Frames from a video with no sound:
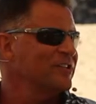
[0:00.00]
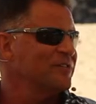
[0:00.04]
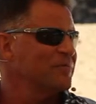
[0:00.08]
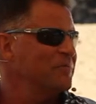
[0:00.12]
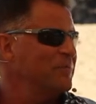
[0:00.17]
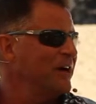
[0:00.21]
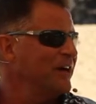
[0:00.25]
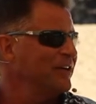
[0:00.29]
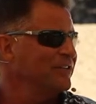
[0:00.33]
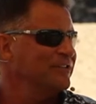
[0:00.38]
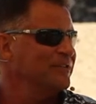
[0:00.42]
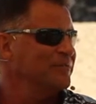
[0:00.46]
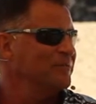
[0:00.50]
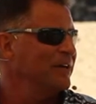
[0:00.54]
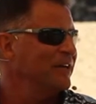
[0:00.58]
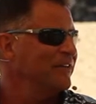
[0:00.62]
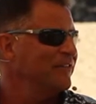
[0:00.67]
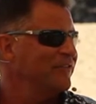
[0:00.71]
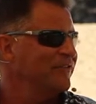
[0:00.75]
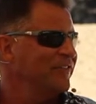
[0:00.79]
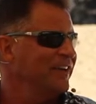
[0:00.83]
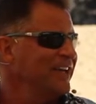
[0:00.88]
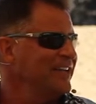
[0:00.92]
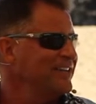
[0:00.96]
a smile to
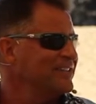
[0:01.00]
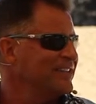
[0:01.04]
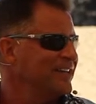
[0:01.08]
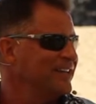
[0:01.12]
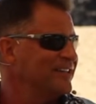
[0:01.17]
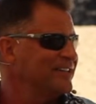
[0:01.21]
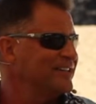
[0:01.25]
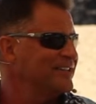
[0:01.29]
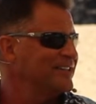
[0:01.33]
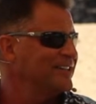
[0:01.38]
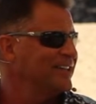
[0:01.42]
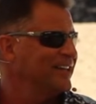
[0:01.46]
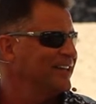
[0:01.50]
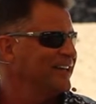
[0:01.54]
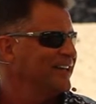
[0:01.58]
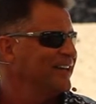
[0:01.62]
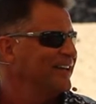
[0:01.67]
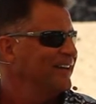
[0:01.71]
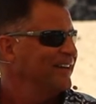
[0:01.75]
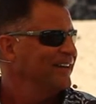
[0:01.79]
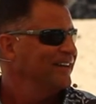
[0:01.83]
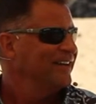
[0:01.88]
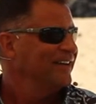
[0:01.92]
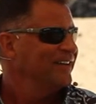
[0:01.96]
my face. I just think,
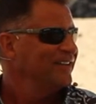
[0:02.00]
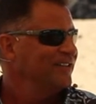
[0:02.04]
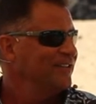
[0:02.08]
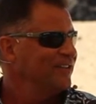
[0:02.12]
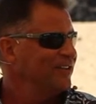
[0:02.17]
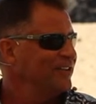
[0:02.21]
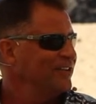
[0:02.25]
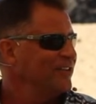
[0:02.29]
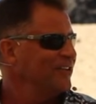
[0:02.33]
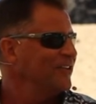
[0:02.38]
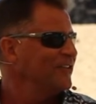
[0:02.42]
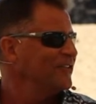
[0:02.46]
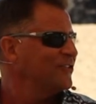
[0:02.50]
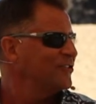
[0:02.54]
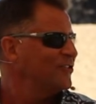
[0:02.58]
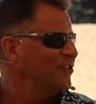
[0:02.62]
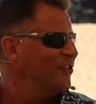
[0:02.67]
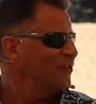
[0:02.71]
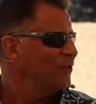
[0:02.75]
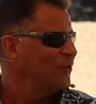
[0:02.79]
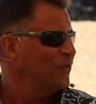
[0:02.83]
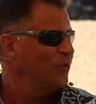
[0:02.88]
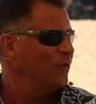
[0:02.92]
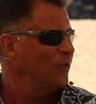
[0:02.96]
Lord, you are
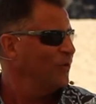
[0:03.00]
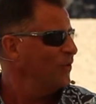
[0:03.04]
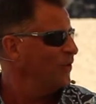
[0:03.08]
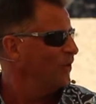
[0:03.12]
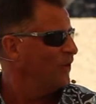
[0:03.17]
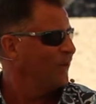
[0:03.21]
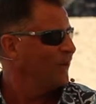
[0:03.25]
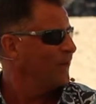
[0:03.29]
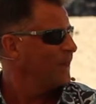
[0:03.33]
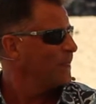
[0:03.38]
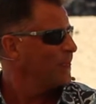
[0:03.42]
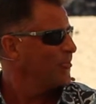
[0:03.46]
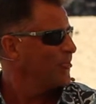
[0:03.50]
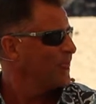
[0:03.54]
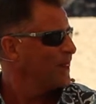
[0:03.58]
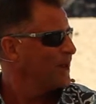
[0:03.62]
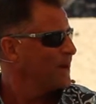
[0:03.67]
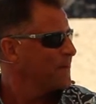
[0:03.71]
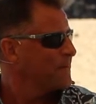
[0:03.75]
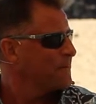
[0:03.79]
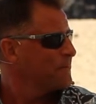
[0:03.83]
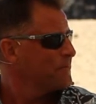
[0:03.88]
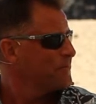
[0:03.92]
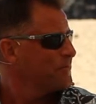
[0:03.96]
so cool.
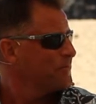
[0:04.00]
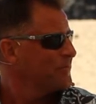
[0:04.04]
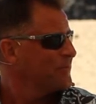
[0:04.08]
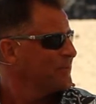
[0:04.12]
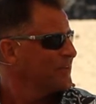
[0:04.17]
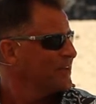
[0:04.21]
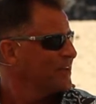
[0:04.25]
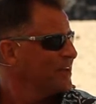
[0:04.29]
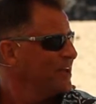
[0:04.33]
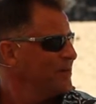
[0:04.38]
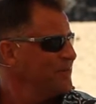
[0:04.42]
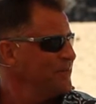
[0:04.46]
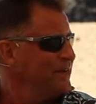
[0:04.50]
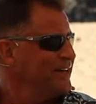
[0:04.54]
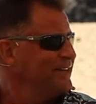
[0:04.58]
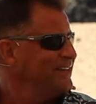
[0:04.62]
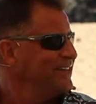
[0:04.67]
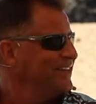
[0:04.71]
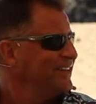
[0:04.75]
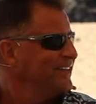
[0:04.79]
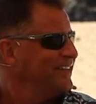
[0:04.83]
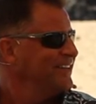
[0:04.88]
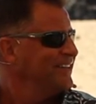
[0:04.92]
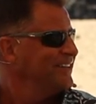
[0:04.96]
I
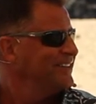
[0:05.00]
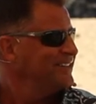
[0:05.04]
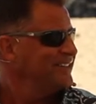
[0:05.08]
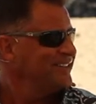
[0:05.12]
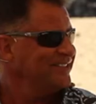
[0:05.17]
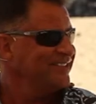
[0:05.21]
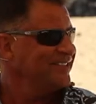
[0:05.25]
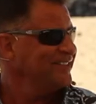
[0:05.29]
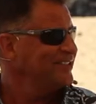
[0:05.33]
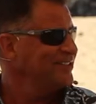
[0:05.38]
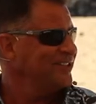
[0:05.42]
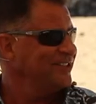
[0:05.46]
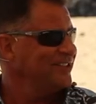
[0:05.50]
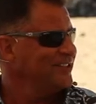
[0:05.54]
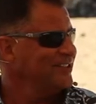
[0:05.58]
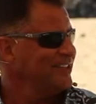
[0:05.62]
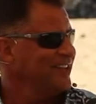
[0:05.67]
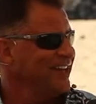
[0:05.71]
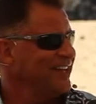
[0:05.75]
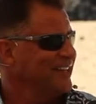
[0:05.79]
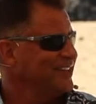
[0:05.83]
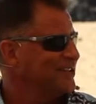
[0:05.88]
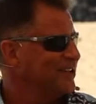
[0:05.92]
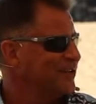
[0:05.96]
mean, just it's just
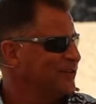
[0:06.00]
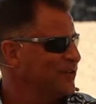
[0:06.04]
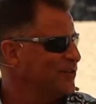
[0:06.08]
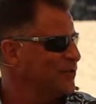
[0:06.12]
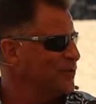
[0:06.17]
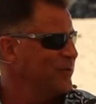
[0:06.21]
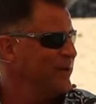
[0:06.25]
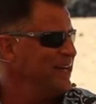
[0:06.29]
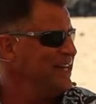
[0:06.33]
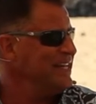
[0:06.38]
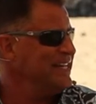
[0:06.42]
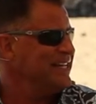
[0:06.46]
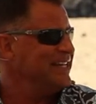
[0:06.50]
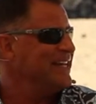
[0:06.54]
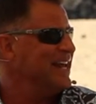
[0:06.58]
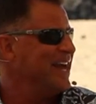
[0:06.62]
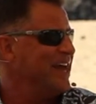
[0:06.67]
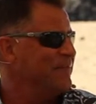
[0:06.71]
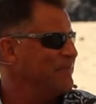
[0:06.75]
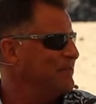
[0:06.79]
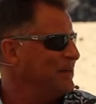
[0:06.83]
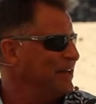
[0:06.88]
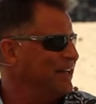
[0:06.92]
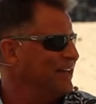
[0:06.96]
like the Lord winking
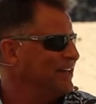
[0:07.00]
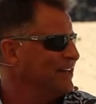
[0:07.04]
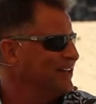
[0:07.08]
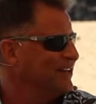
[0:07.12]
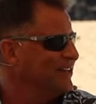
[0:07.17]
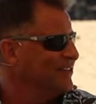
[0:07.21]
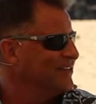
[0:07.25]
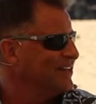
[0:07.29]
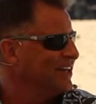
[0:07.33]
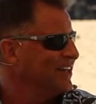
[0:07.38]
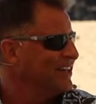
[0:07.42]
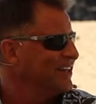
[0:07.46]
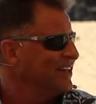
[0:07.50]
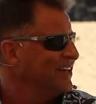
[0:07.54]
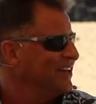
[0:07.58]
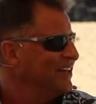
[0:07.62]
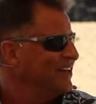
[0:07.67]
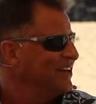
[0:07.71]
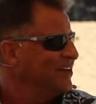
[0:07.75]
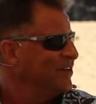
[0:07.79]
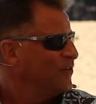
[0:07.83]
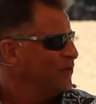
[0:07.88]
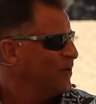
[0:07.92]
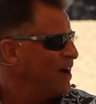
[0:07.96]
at me, you know, like
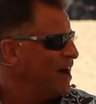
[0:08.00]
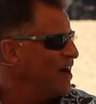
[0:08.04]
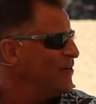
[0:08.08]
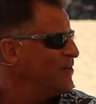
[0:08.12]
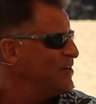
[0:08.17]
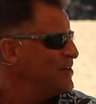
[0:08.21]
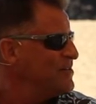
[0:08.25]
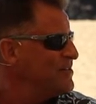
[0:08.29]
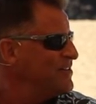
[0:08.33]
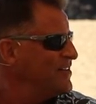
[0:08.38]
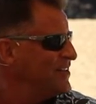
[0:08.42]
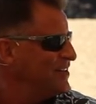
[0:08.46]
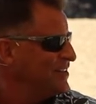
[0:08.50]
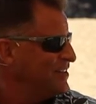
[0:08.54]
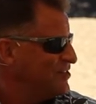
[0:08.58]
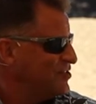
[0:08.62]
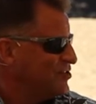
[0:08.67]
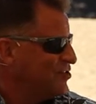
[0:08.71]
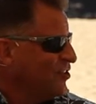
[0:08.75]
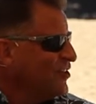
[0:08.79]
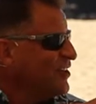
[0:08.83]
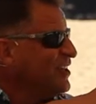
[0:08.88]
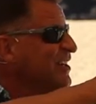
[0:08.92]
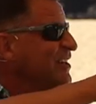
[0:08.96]
wow, it, it
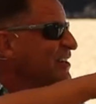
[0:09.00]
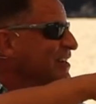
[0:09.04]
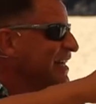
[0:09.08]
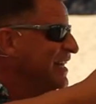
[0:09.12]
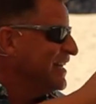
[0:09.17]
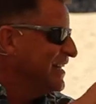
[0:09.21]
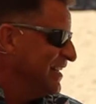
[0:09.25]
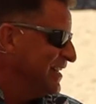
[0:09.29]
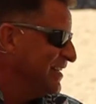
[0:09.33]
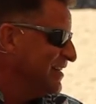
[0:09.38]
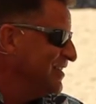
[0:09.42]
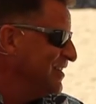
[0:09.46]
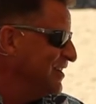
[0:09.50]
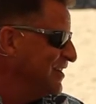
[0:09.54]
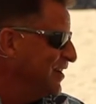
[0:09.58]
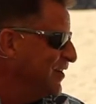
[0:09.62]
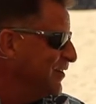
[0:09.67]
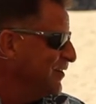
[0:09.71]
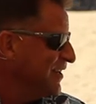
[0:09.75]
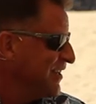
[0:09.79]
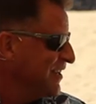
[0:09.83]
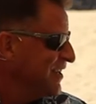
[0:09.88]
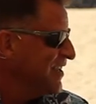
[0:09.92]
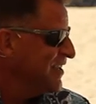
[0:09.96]
circulated, you
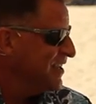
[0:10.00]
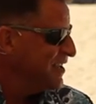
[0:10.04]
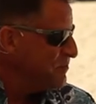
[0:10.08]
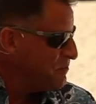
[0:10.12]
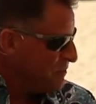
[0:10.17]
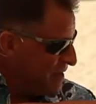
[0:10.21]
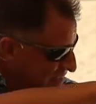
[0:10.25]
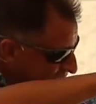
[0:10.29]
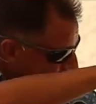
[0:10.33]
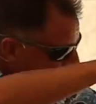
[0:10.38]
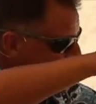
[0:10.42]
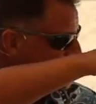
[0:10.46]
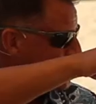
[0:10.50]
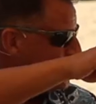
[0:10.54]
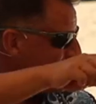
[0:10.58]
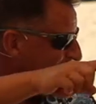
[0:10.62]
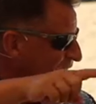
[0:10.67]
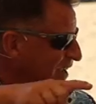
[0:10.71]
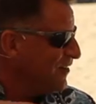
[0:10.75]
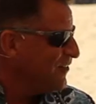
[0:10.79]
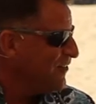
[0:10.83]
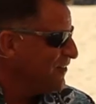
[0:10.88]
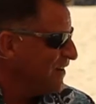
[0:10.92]
know, it, it made its way